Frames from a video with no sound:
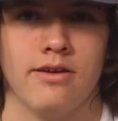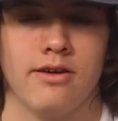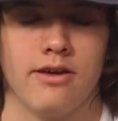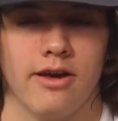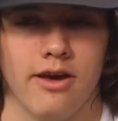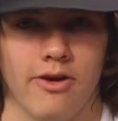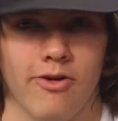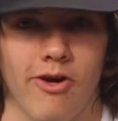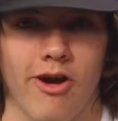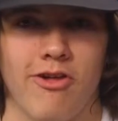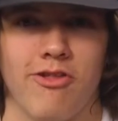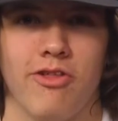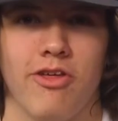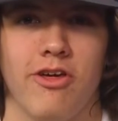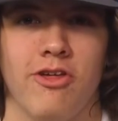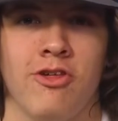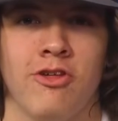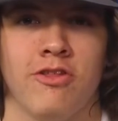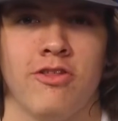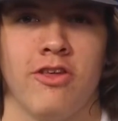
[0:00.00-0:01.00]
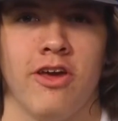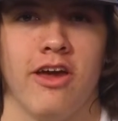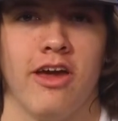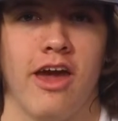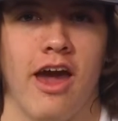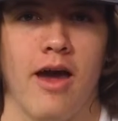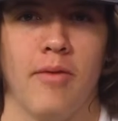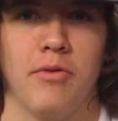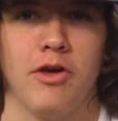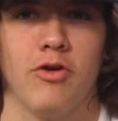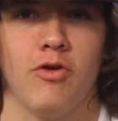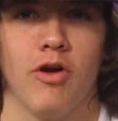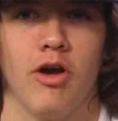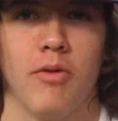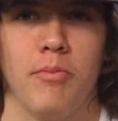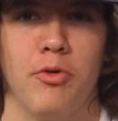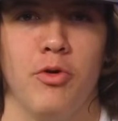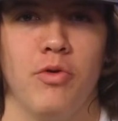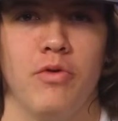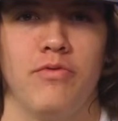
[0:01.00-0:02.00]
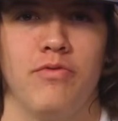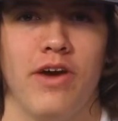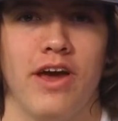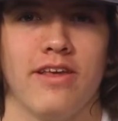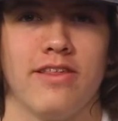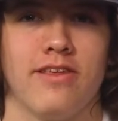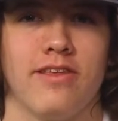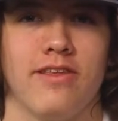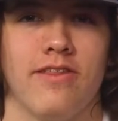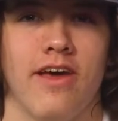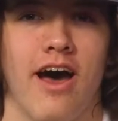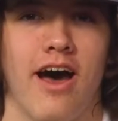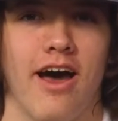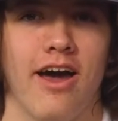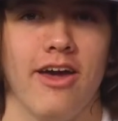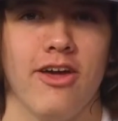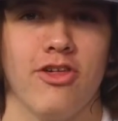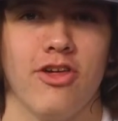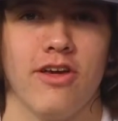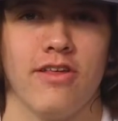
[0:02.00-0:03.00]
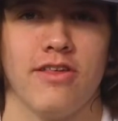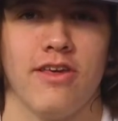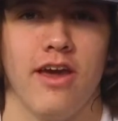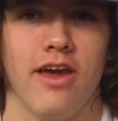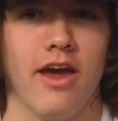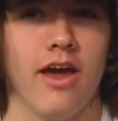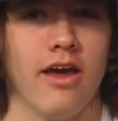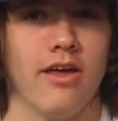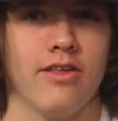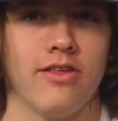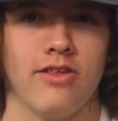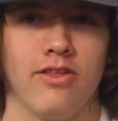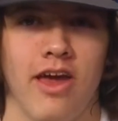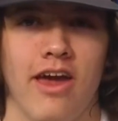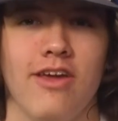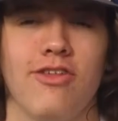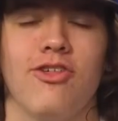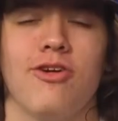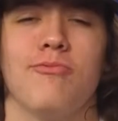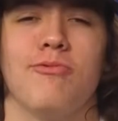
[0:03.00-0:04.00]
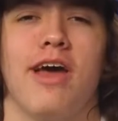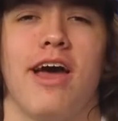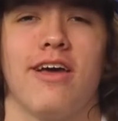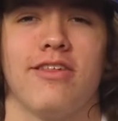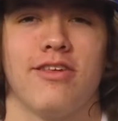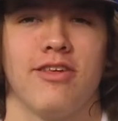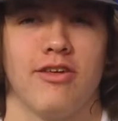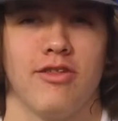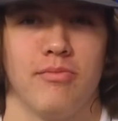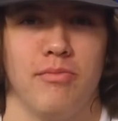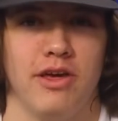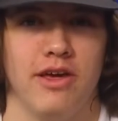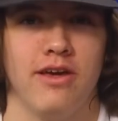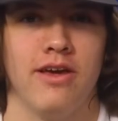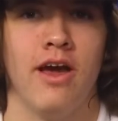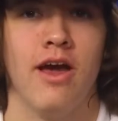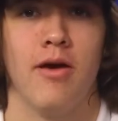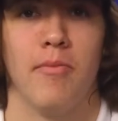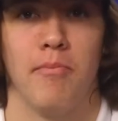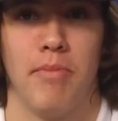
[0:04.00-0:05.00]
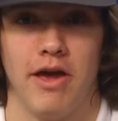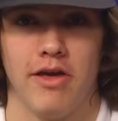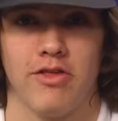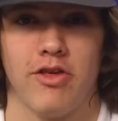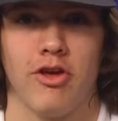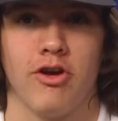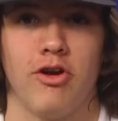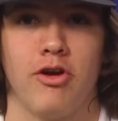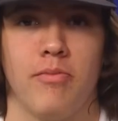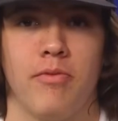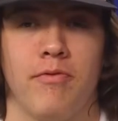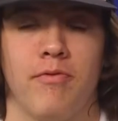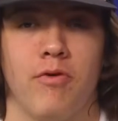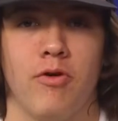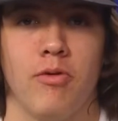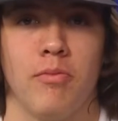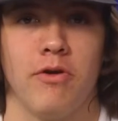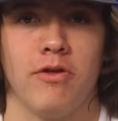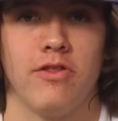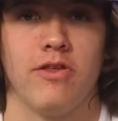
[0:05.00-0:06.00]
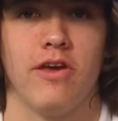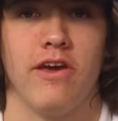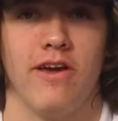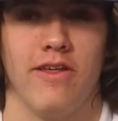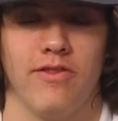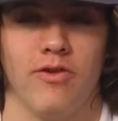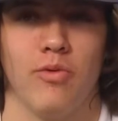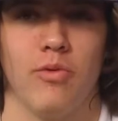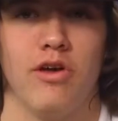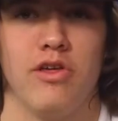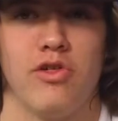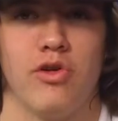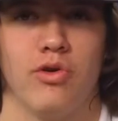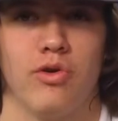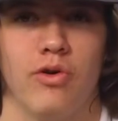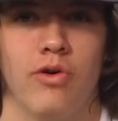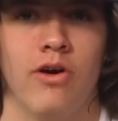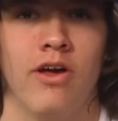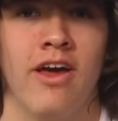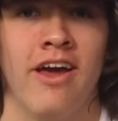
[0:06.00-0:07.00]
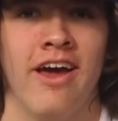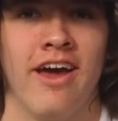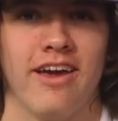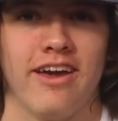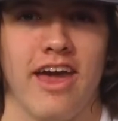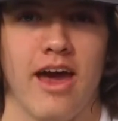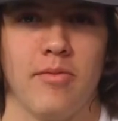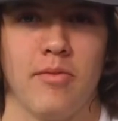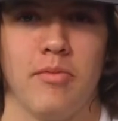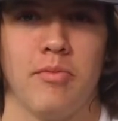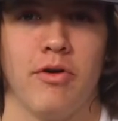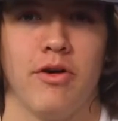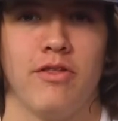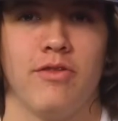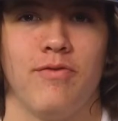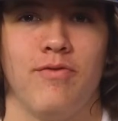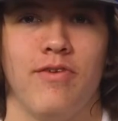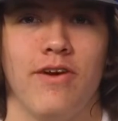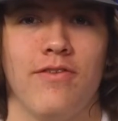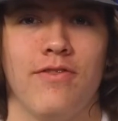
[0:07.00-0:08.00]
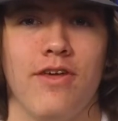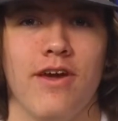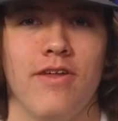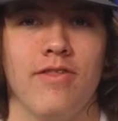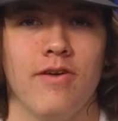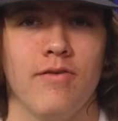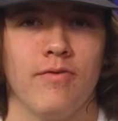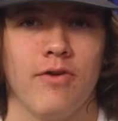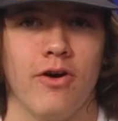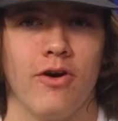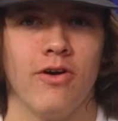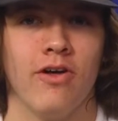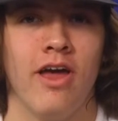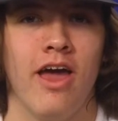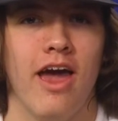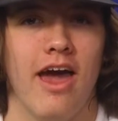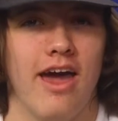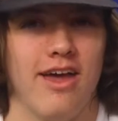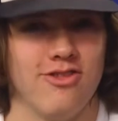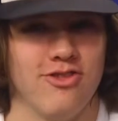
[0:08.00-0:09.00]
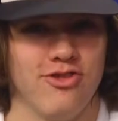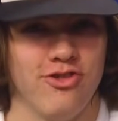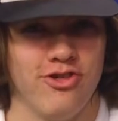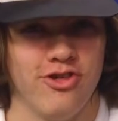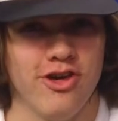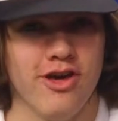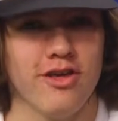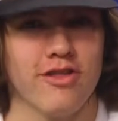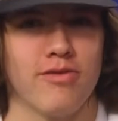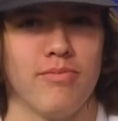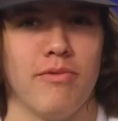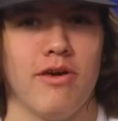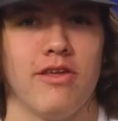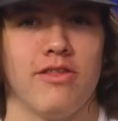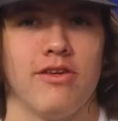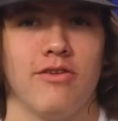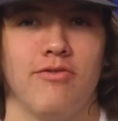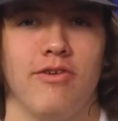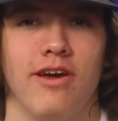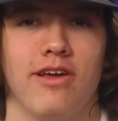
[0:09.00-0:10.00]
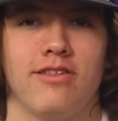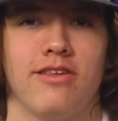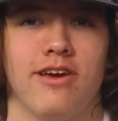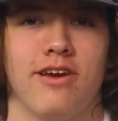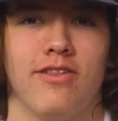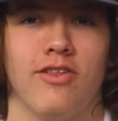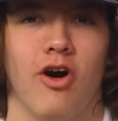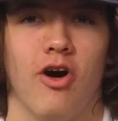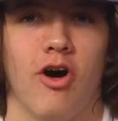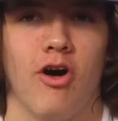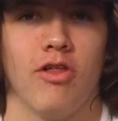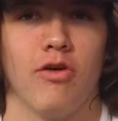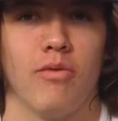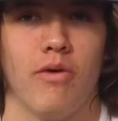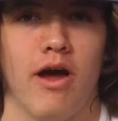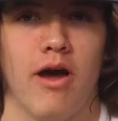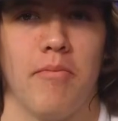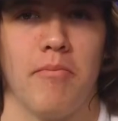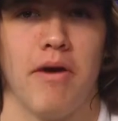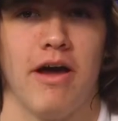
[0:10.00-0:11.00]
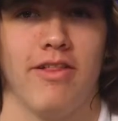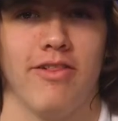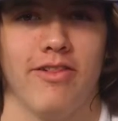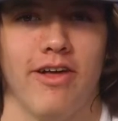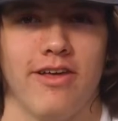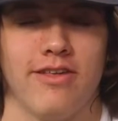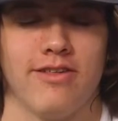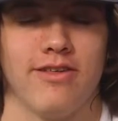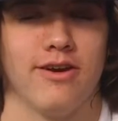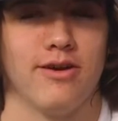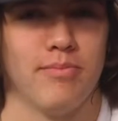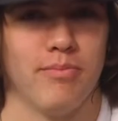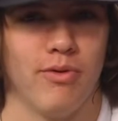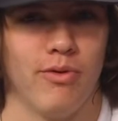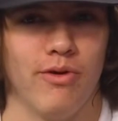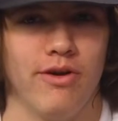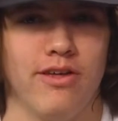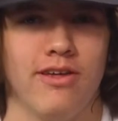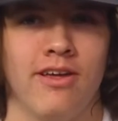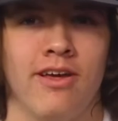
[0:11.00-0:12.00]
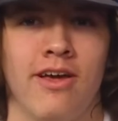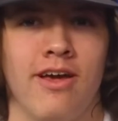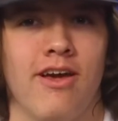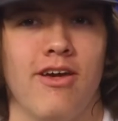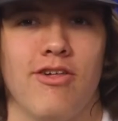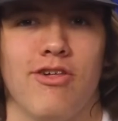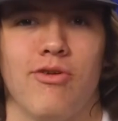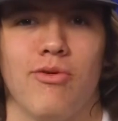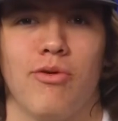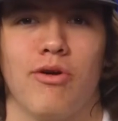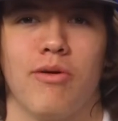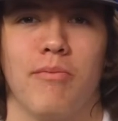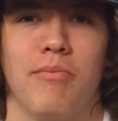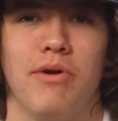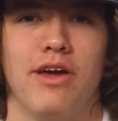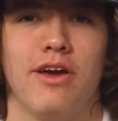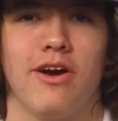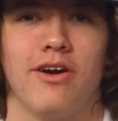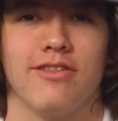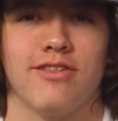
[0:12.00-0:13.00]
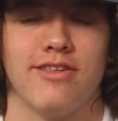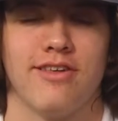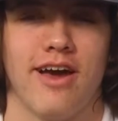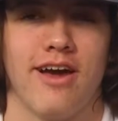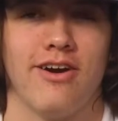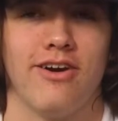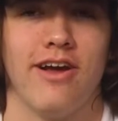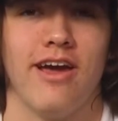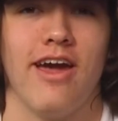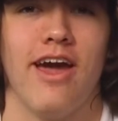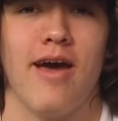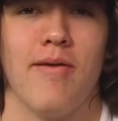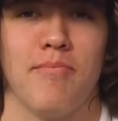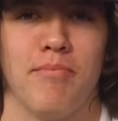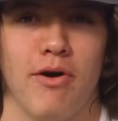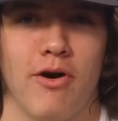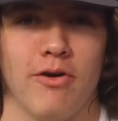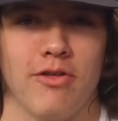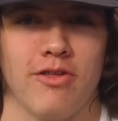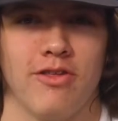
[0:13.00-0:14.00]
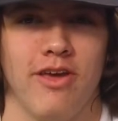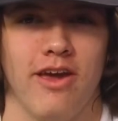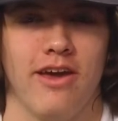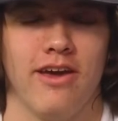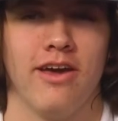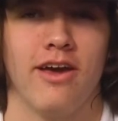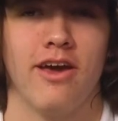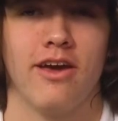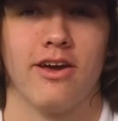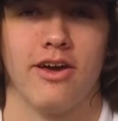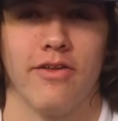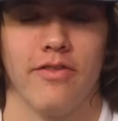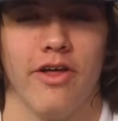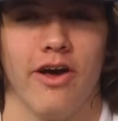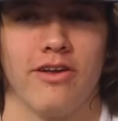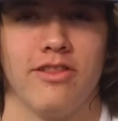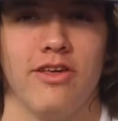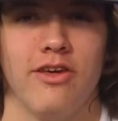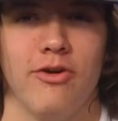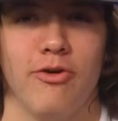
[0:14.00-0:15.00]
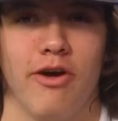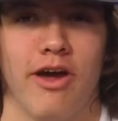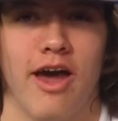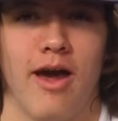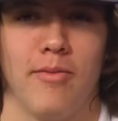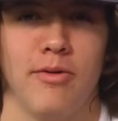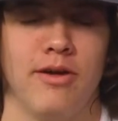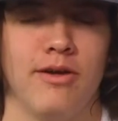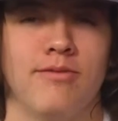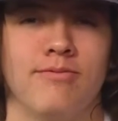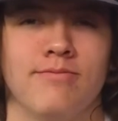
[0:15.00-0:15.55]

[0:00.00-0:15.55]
Congratulations to Gabby Grubb, who advanced to the IHSAA State Gymnastics Meet based on her performance in the regional. Gabby placed fifth in the vault and just missed advancing in the all around by less than a point. She will compete on Saturday at Ball State. Good luck to you, Gabby.